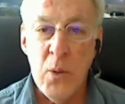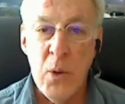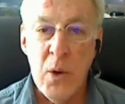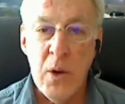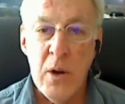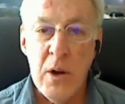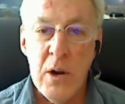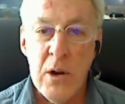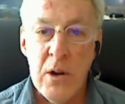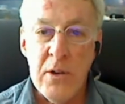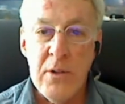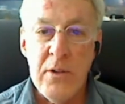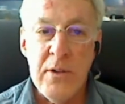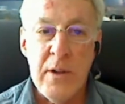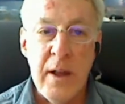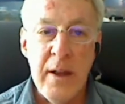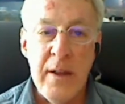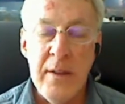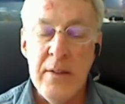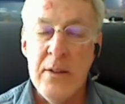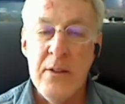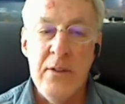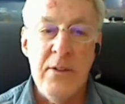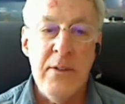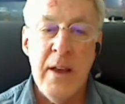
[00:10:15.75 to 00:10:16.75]
where it looks
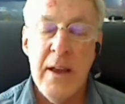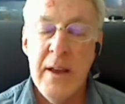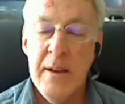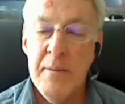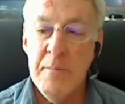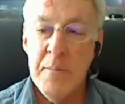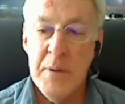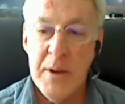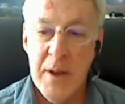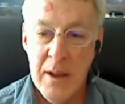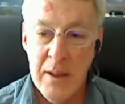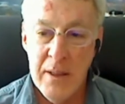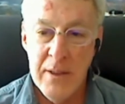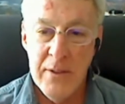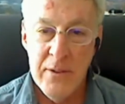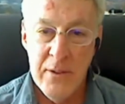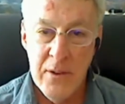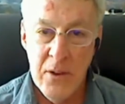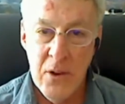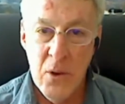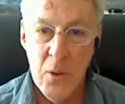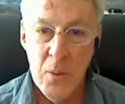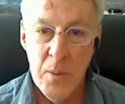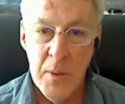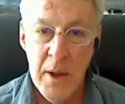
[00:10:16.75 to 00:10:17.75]
like the same
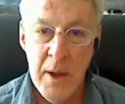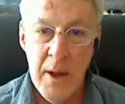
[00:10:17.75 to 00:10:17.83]
telescope.